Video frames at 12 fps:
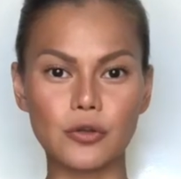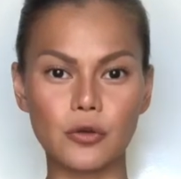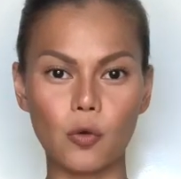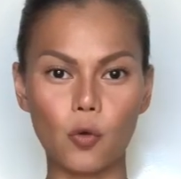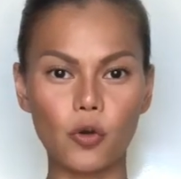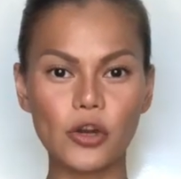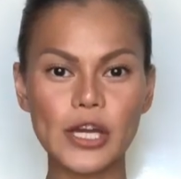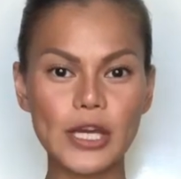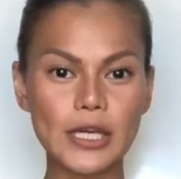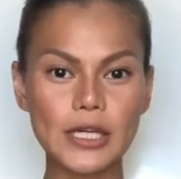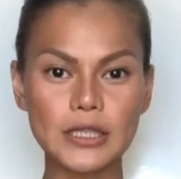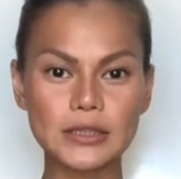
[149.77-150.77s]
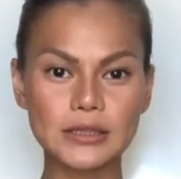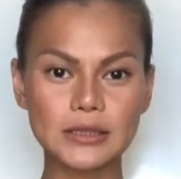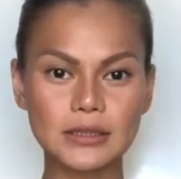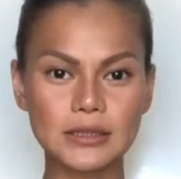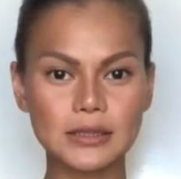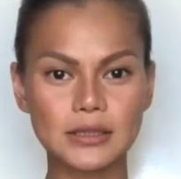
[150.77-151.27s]
your
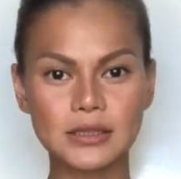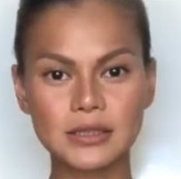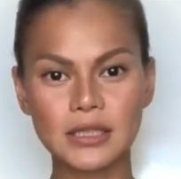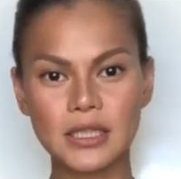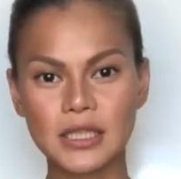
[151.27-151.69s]
organs